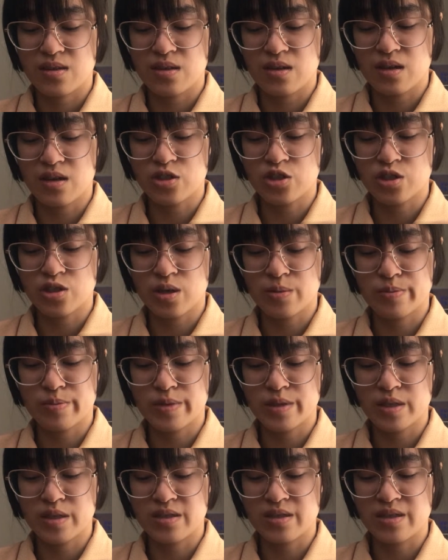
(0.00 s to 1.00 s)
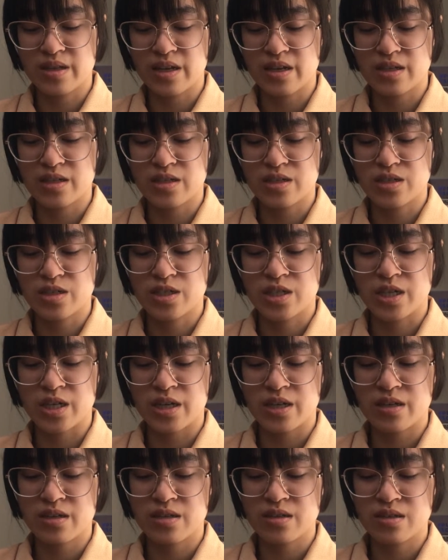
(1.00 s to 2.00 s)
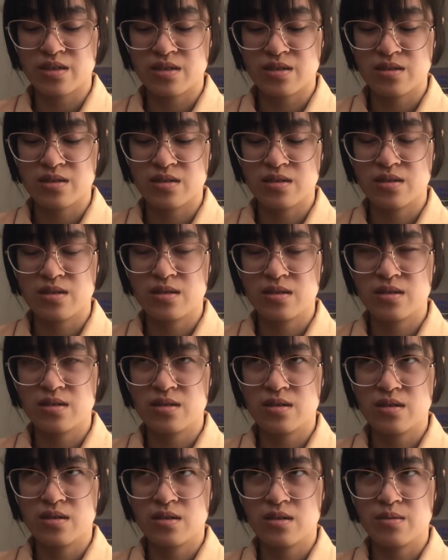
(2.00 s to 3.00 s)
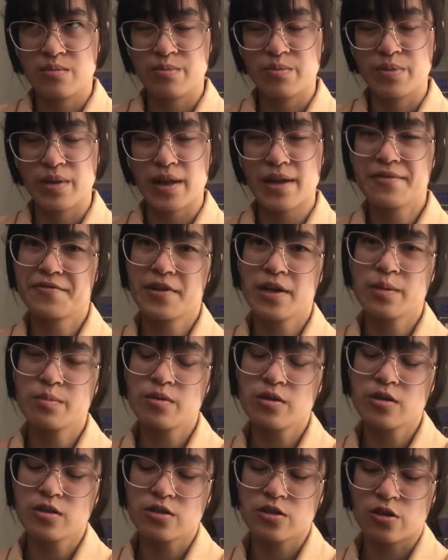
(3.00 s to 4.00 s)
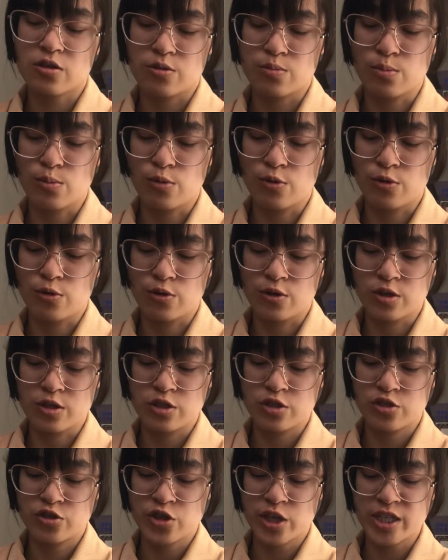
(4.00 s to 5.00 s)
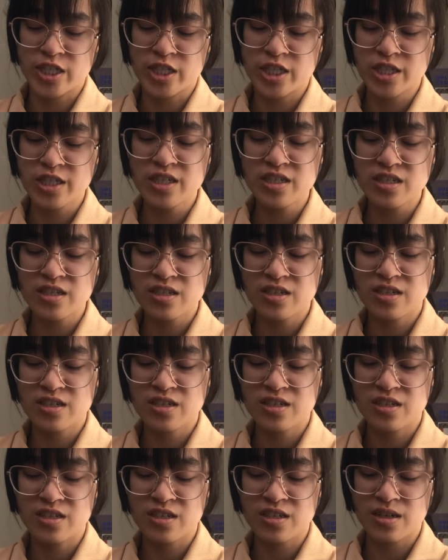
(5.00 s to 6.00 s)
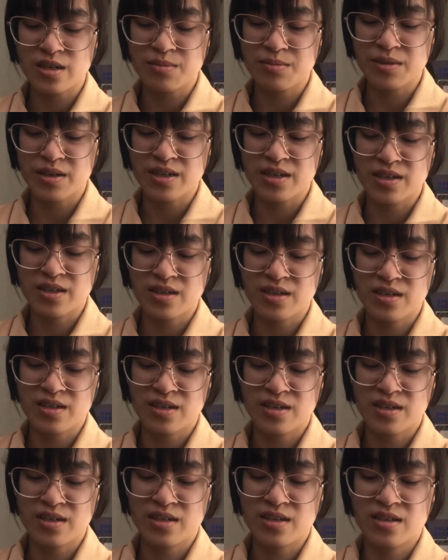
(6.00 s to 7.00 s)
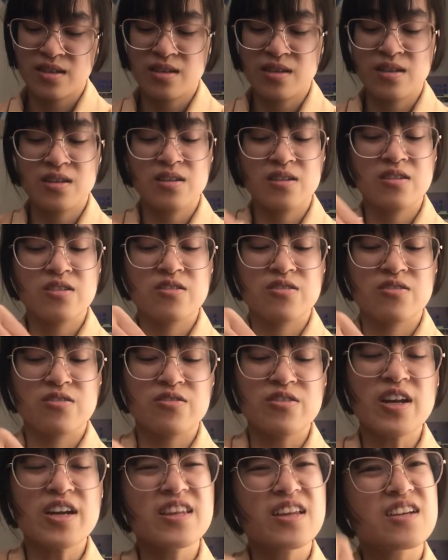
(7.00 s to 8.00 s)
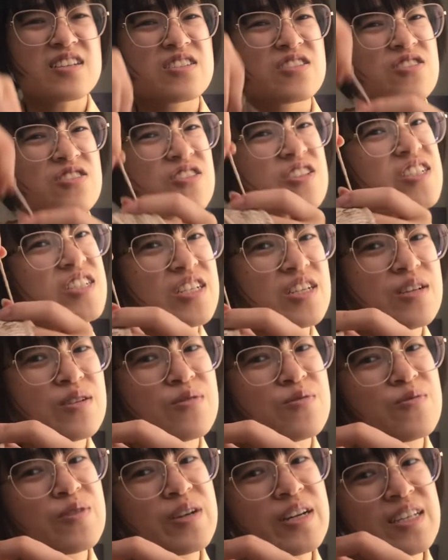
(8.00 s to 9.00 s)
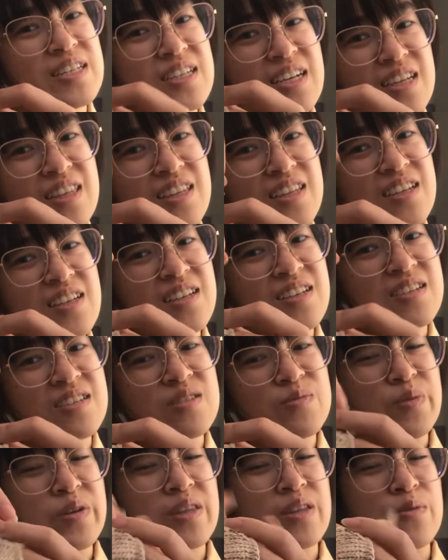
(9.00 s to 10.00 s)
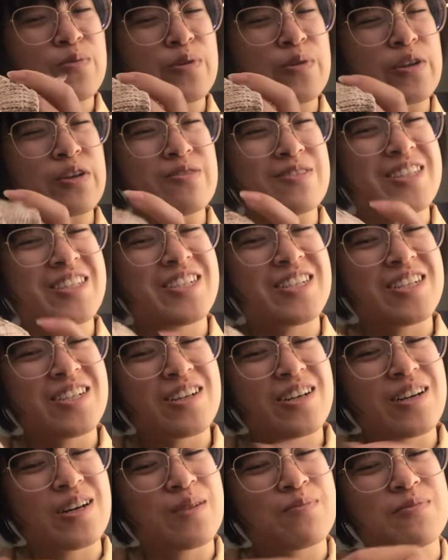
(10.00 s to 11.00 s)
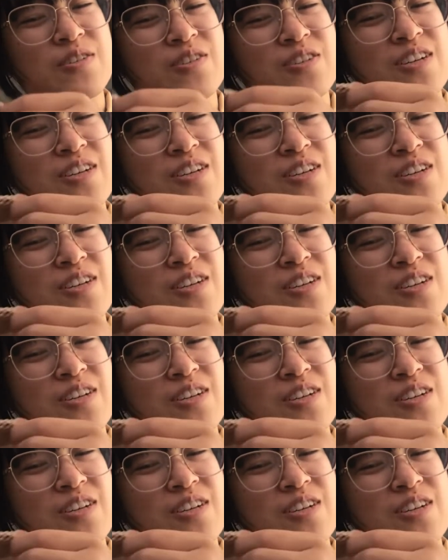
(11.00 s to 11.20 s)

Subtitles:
a shop says that chained plant fibers are more stretchy, and I'm like, they're not that stretchy when it's like this, but then when you knit it up, they're